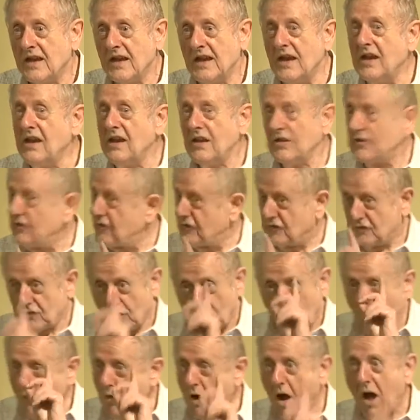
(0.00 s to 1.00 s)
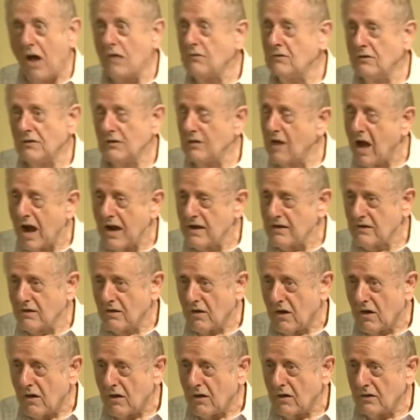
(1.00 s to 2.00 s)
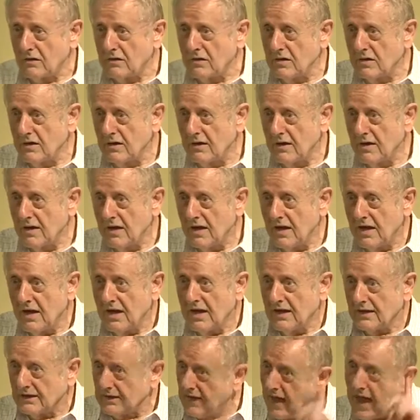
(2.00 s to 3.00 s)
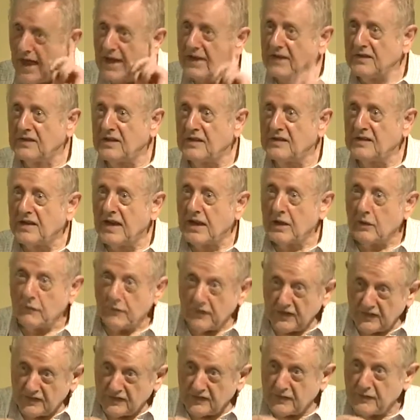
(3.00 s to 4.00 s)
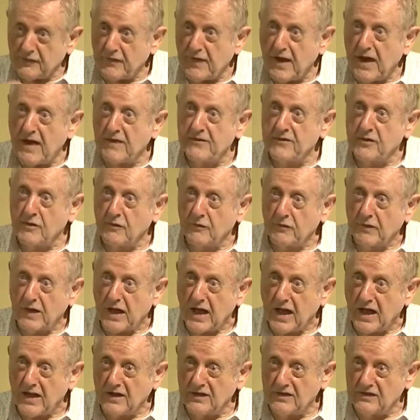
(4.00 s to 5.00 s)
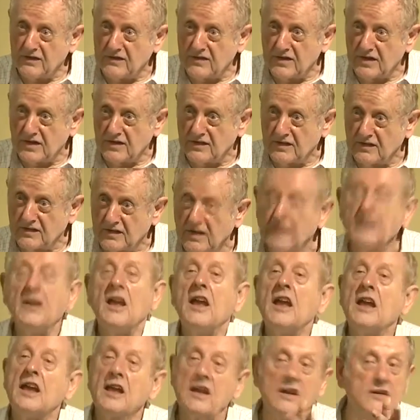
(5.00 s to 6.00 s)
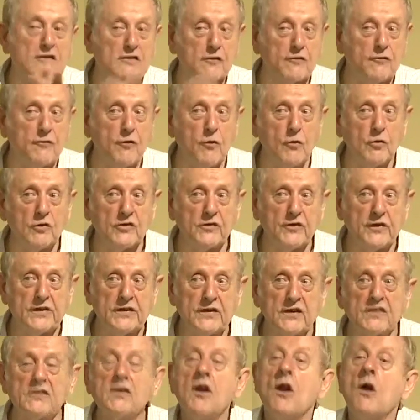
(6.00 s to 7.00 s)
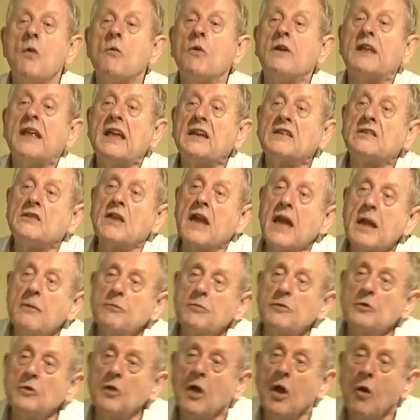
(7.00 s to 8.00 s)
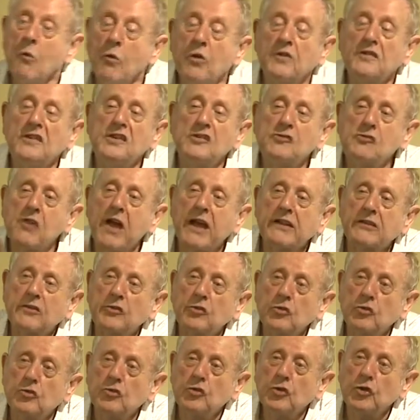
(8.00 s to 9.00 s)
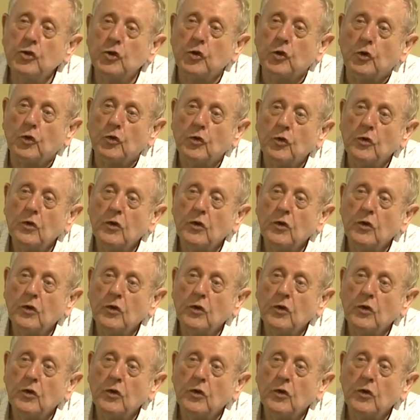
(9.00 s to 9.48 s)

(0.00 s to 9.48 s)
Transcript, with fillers: He is so unlike God. Lies is head of, he's the father of lies, Jesus said. He's a false witness. What has to happen? what's he trying to do to you?